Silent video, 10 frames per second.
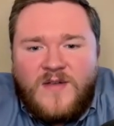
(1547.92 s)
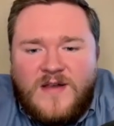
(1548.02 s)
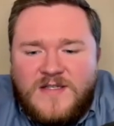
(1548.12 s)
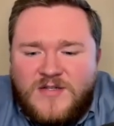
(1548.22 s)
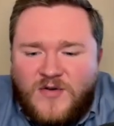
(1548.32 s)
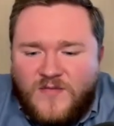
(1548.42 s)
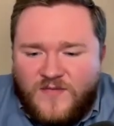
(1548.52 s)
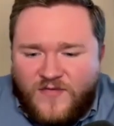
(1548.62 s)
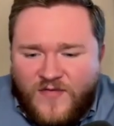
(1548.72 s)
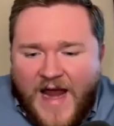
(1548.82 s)

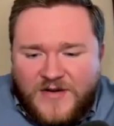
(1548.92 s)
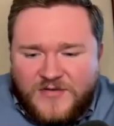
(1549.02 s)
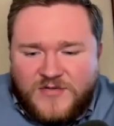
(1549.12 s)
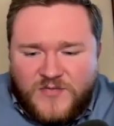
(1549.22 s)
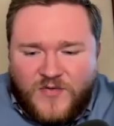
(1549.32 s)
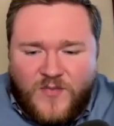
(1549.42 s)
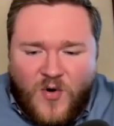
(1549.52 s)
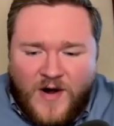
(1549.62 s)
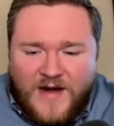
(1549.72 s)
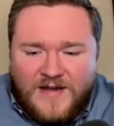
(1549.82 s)
certain factors for the
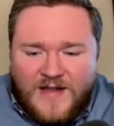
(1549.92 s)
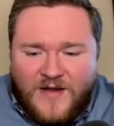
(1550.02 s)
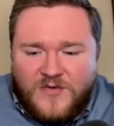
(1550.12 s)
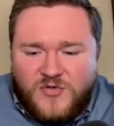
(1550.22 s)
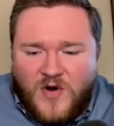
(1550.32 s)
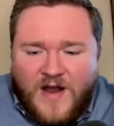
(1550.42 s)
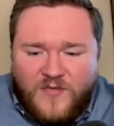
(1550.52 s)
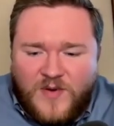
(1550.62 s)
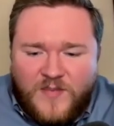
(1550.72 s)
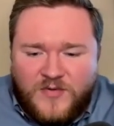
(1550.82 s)
market that would
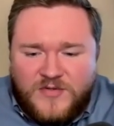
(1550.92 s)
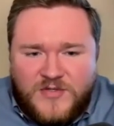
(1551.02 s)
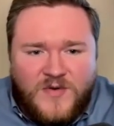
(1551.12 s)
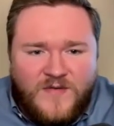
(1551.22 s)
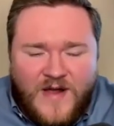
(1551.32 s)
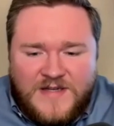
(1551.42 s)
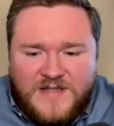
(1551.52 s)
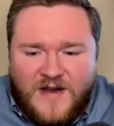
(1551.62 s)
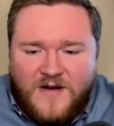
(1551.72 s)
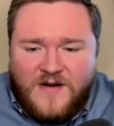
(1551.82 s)
drive people to
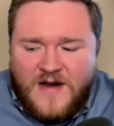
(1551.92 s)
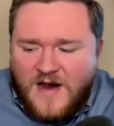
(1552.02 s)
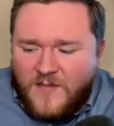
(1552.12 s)
invest there,